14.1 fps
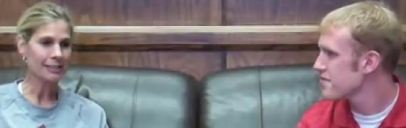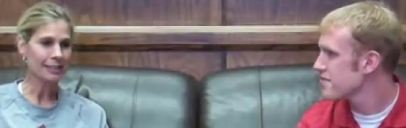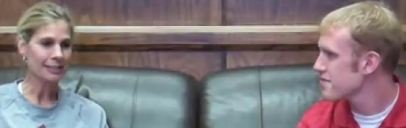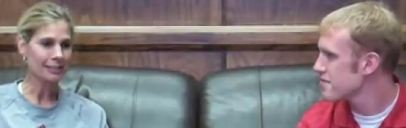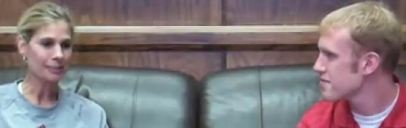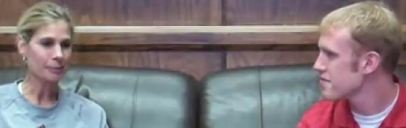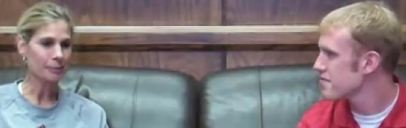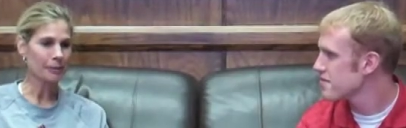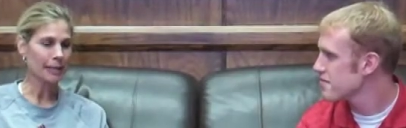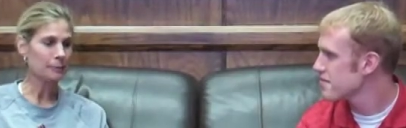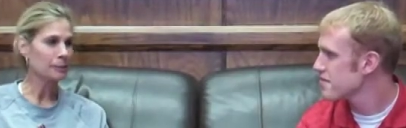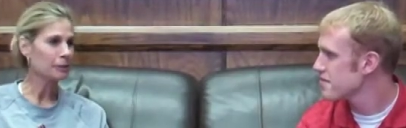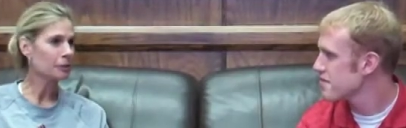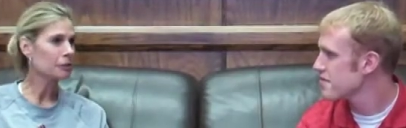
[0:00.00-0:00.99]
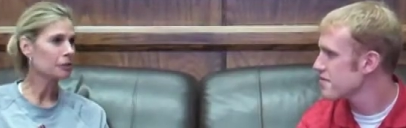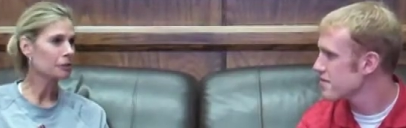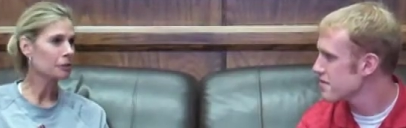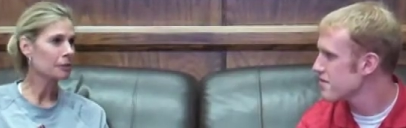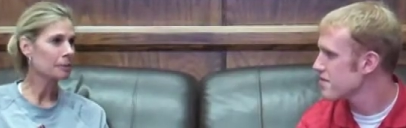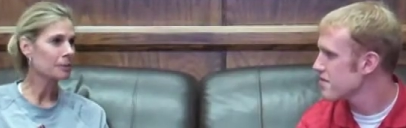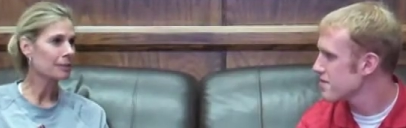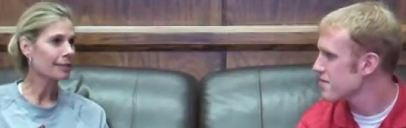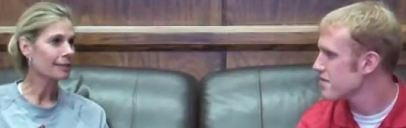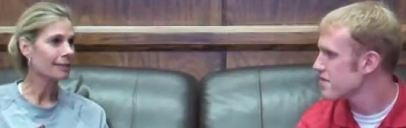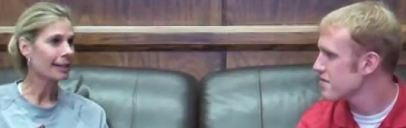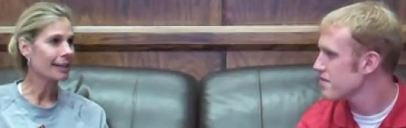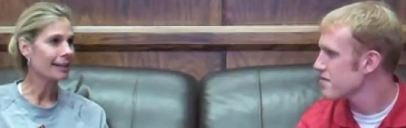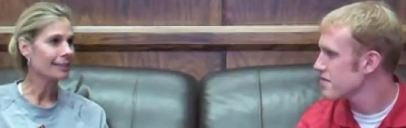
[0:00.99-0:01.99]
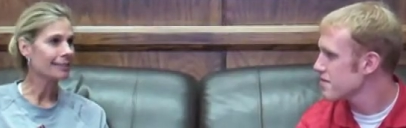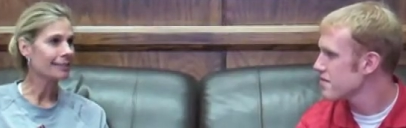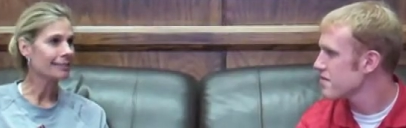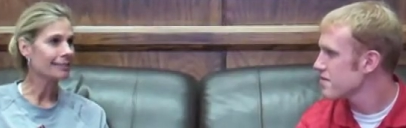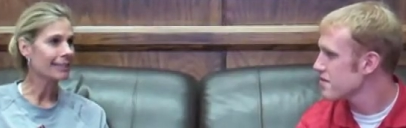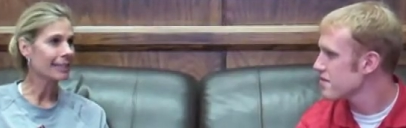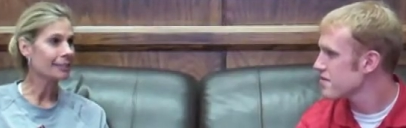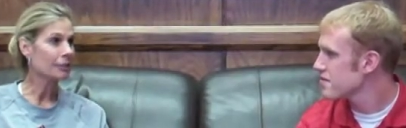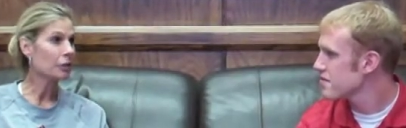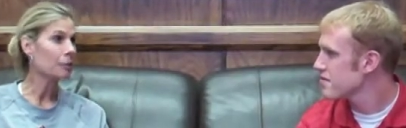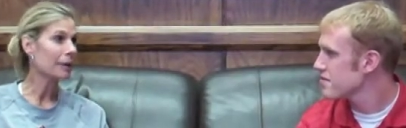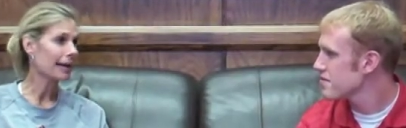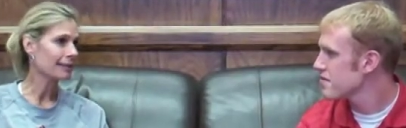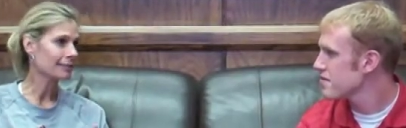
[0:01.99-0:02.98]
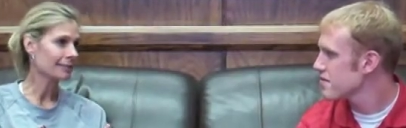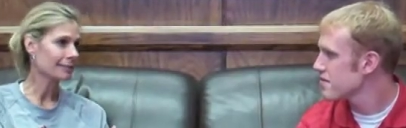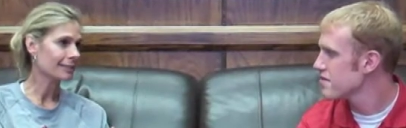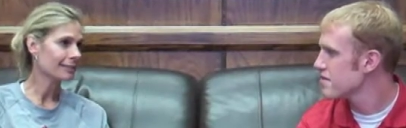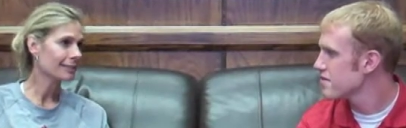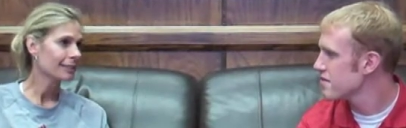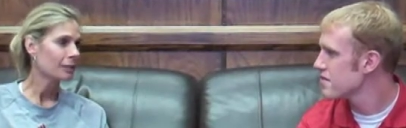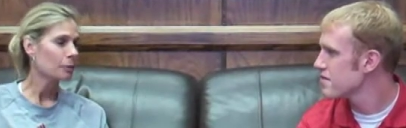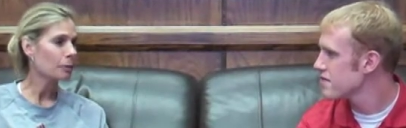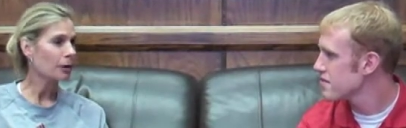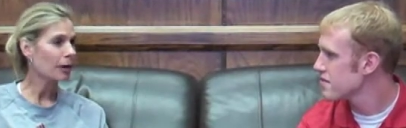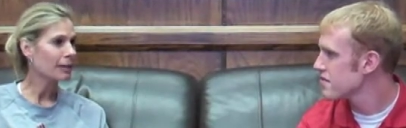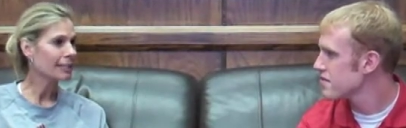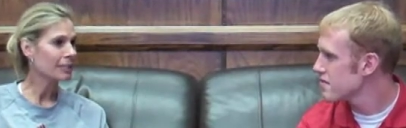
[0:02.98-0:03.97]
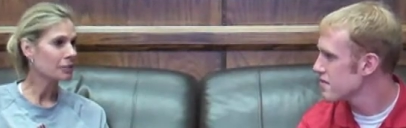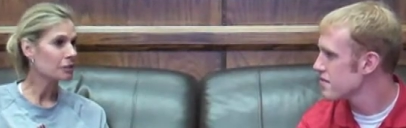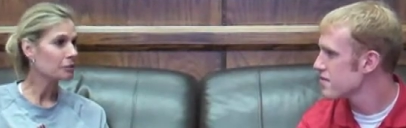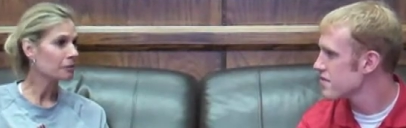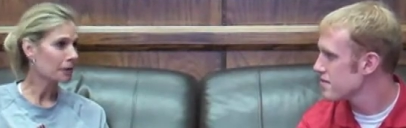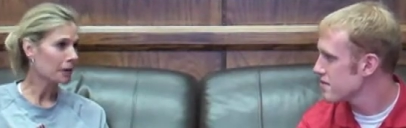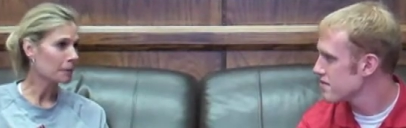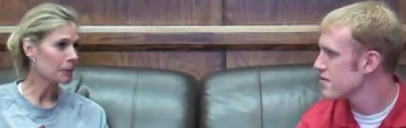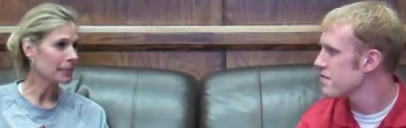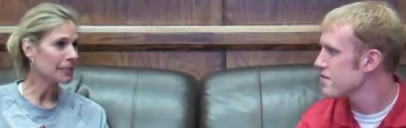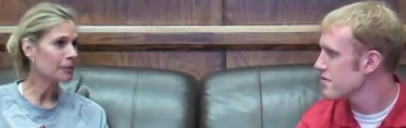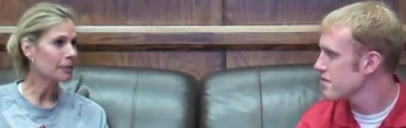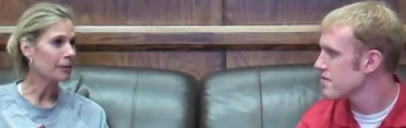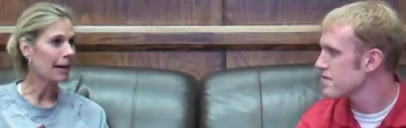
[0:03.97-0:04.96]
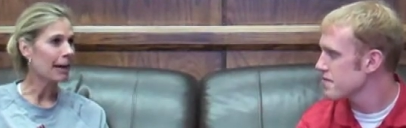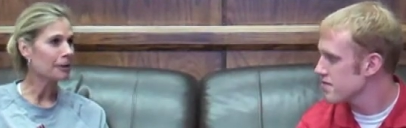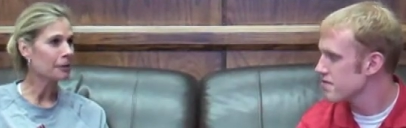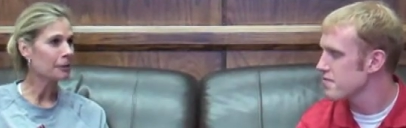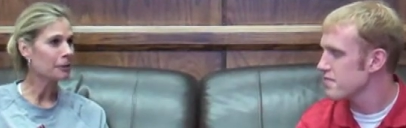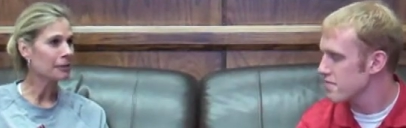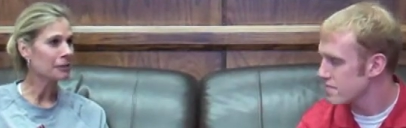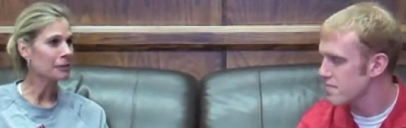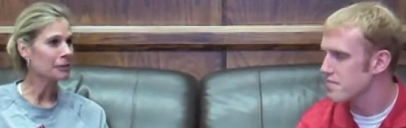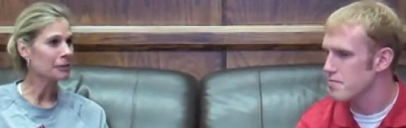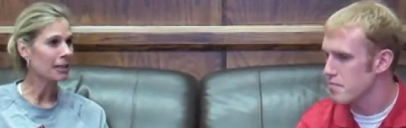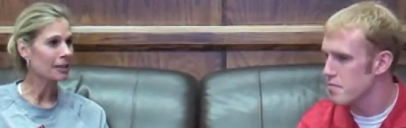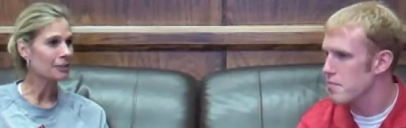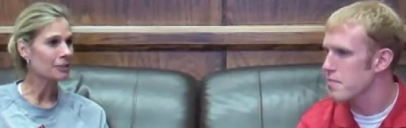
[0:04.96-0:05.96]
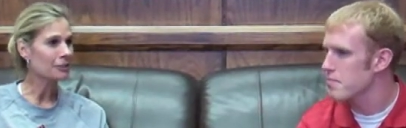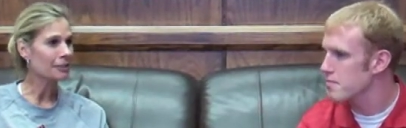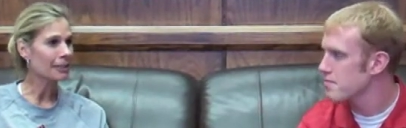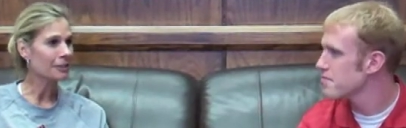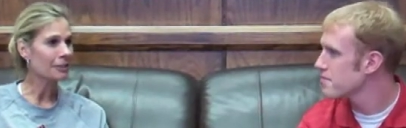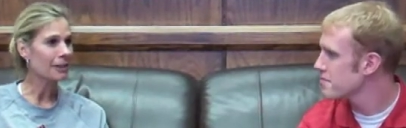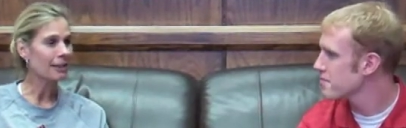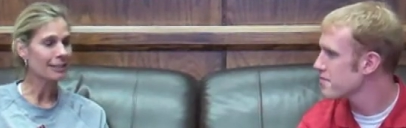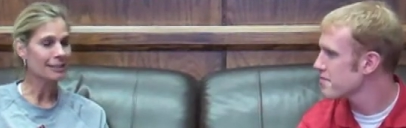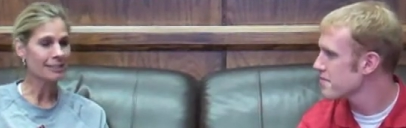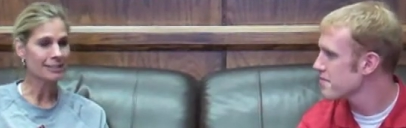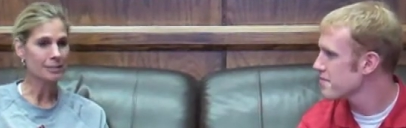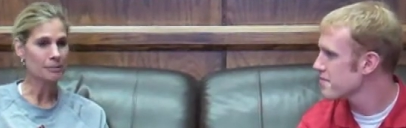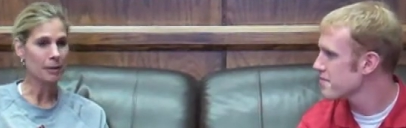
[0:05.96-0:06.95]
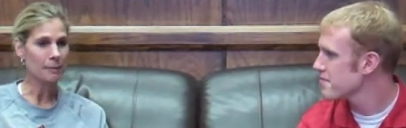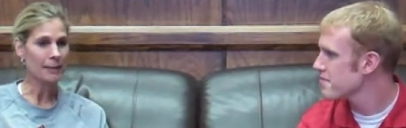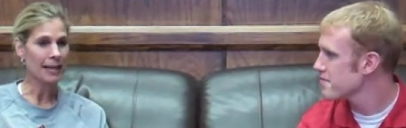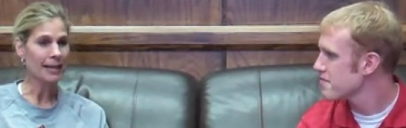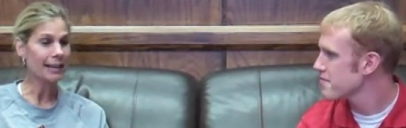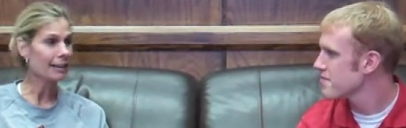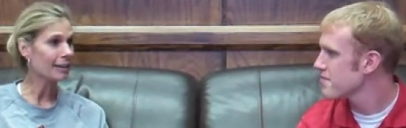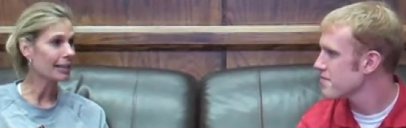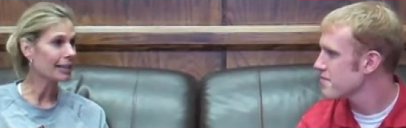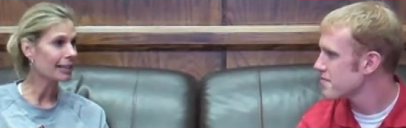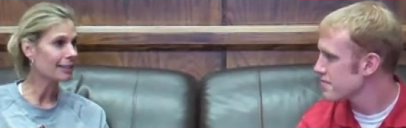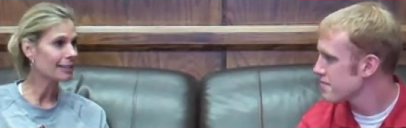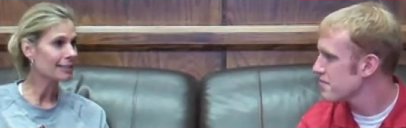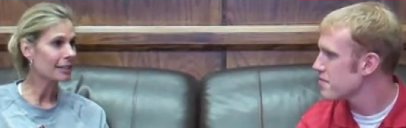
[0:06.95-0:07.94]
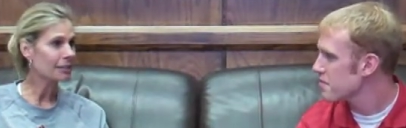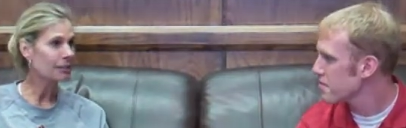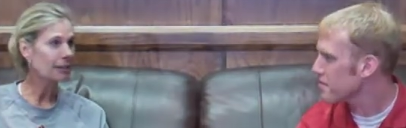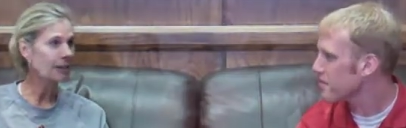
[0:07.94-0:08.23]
Speaker 1: that we're able to do trips like that and, and go back to where our kids are from. Whitney Granado, who I know you talked to later on, is from that area, Southern